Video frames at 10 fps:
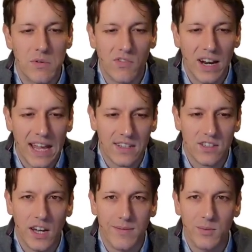We've got x
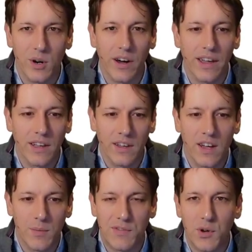times y,
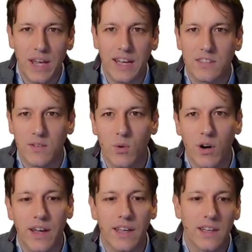and we've got x and
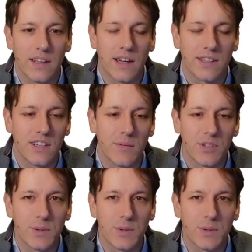y and a number.